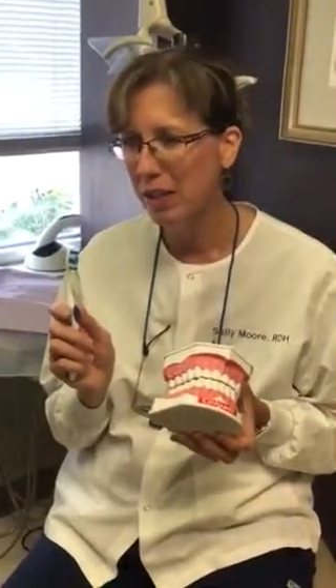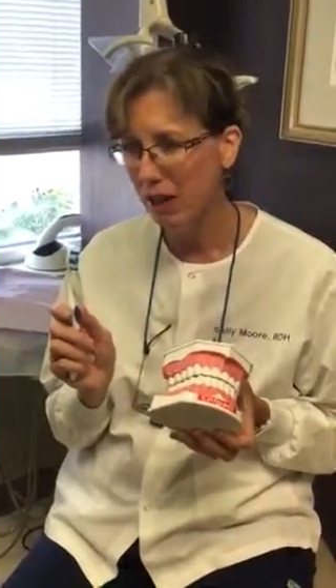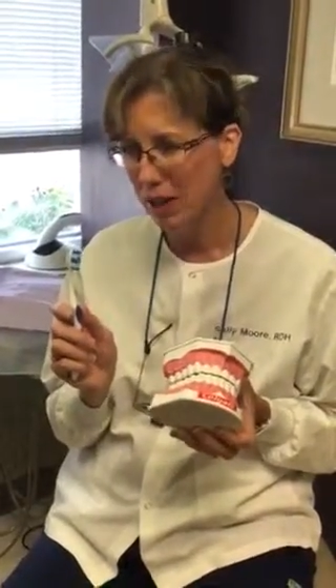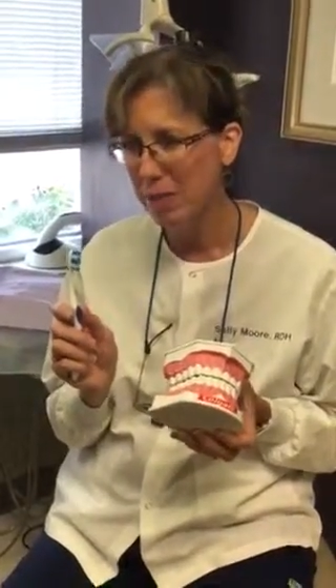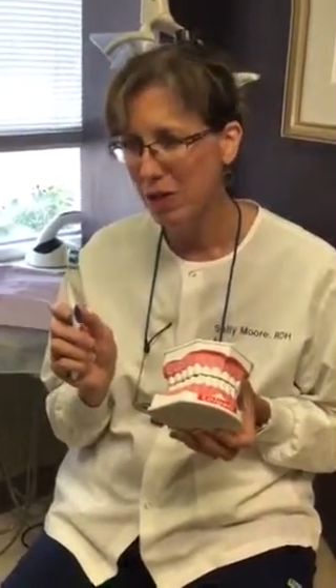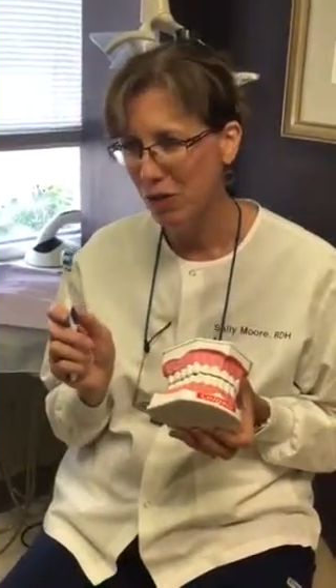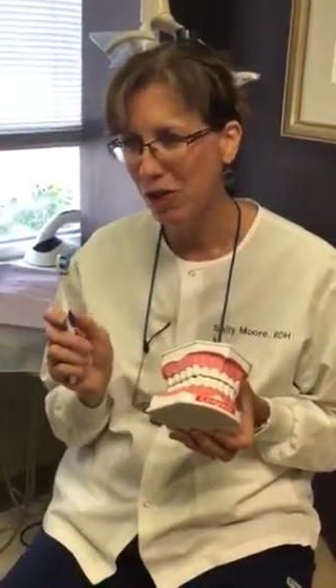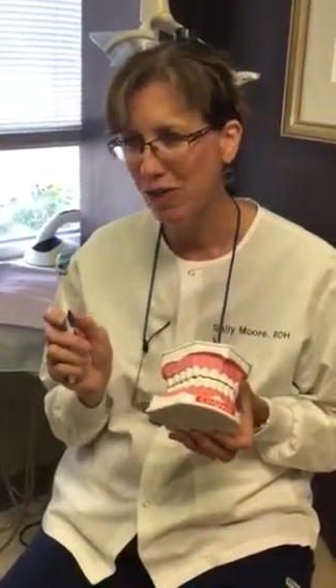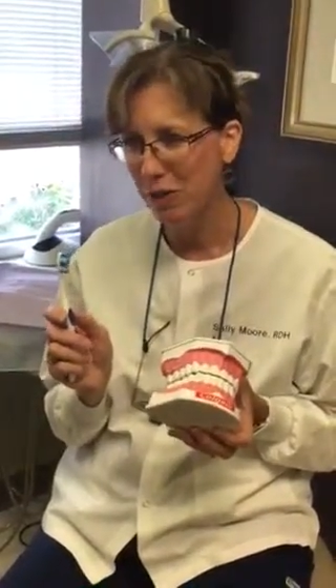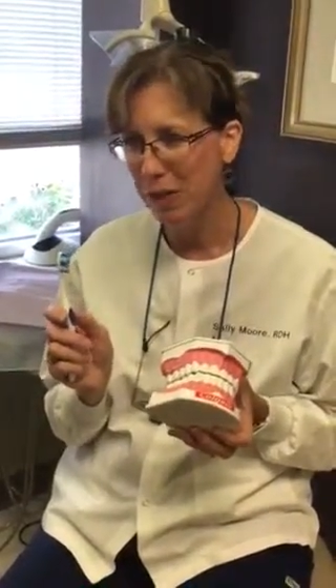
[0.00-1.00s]
recommend to
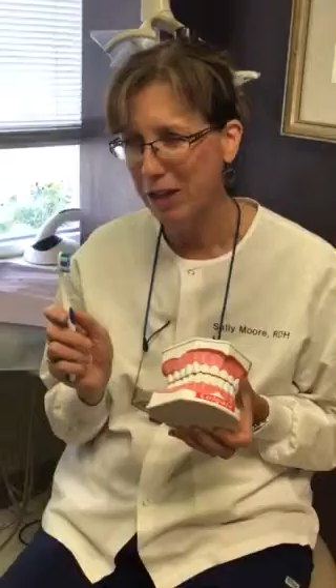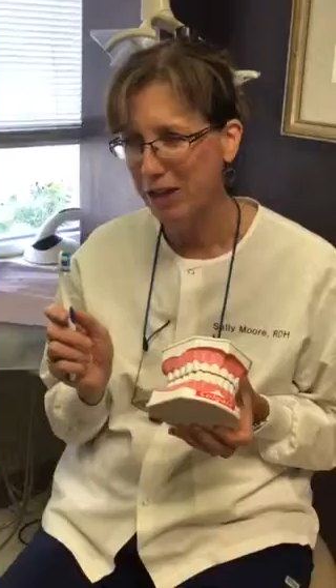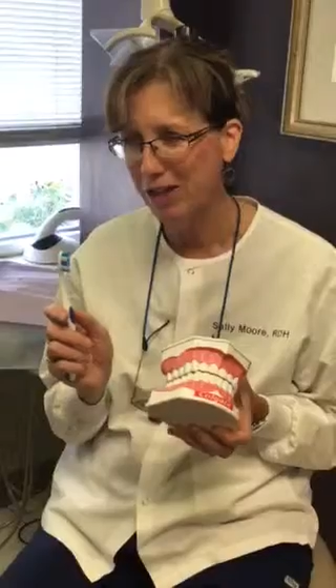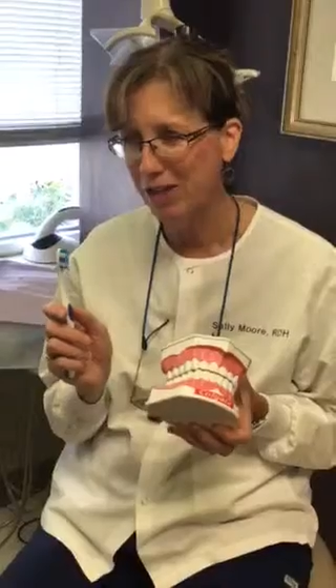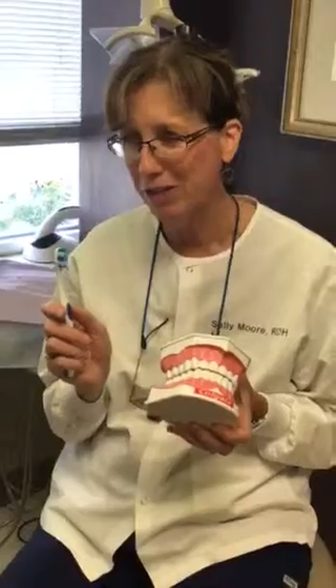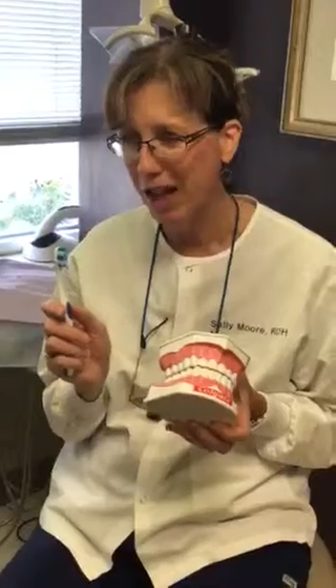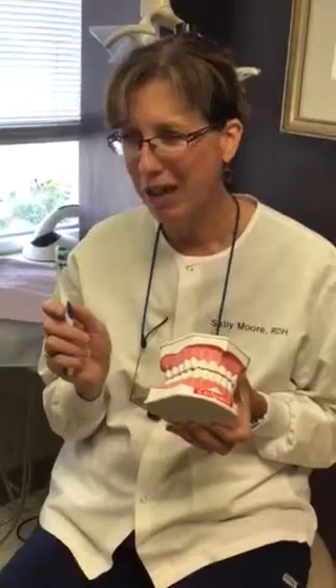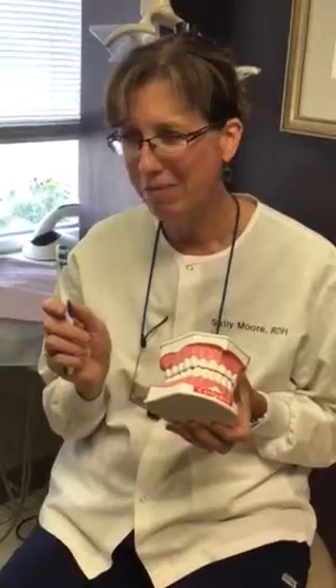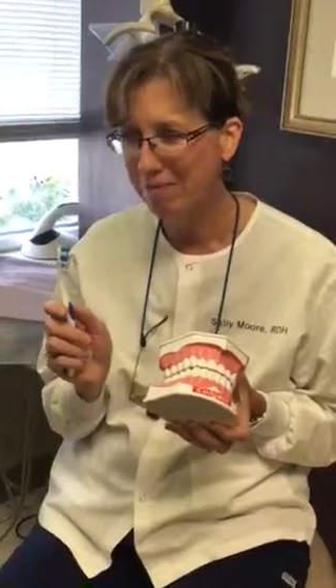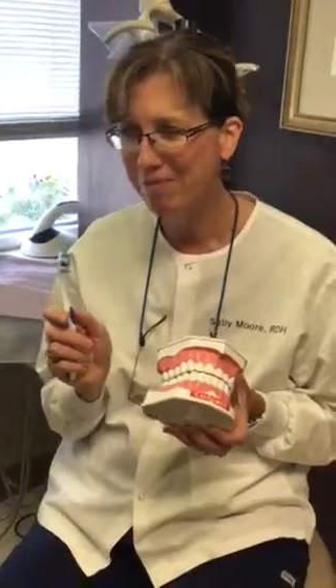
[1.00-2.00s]
all of our patients,
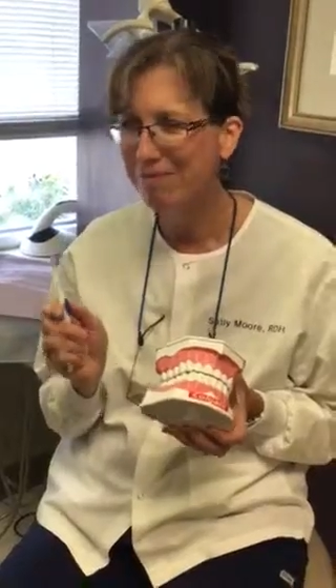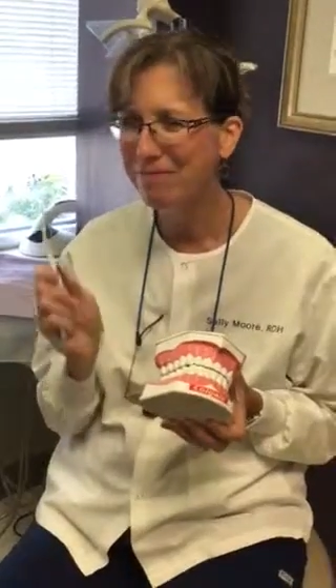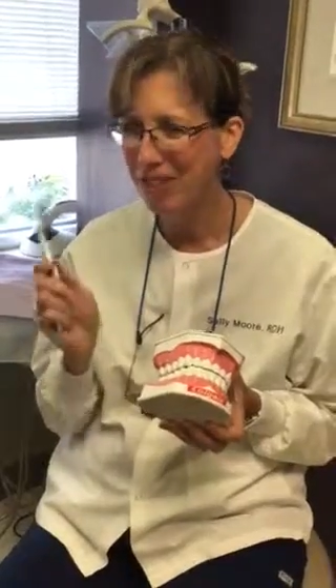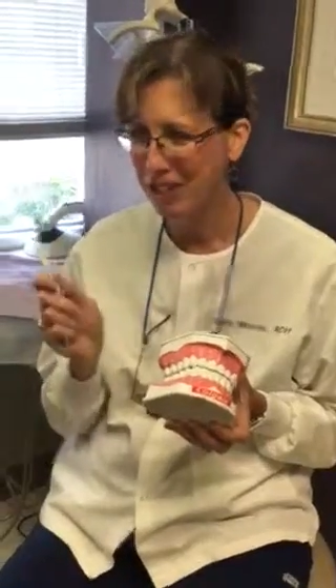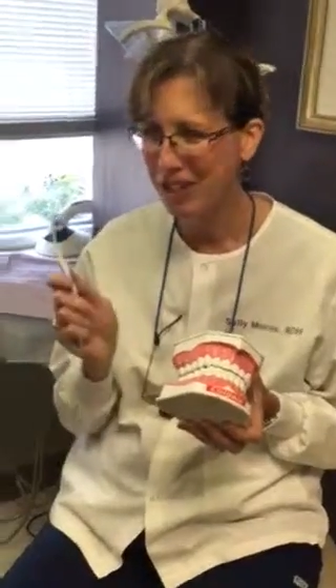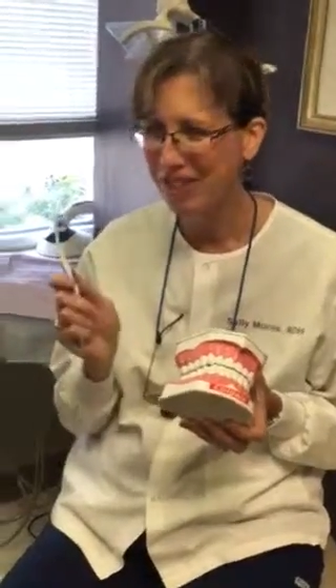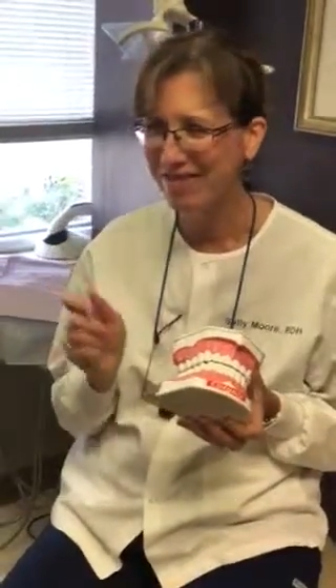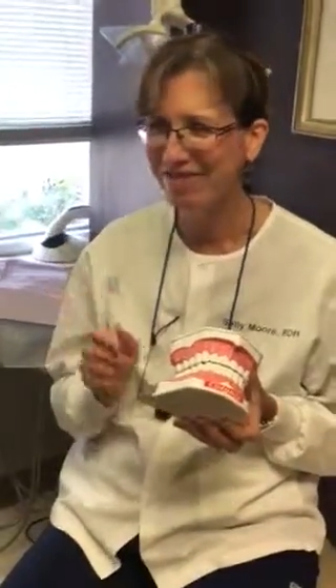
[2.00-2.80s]
okay? Very good.